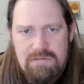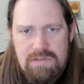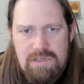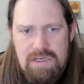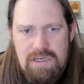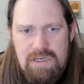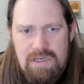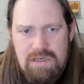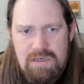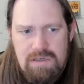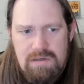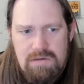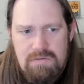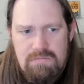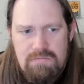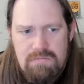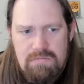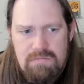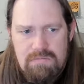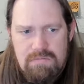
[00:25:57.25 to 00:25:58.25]
I
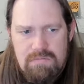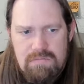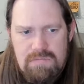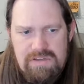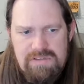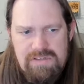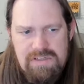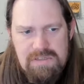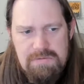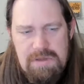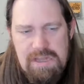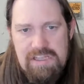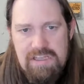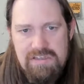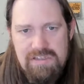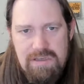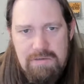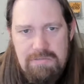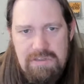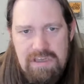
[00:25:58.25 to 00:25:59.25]
was
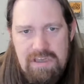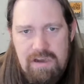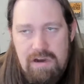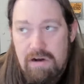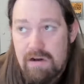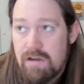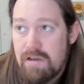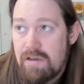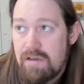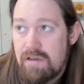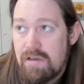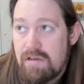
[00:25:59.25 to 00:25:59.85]
expecting something here.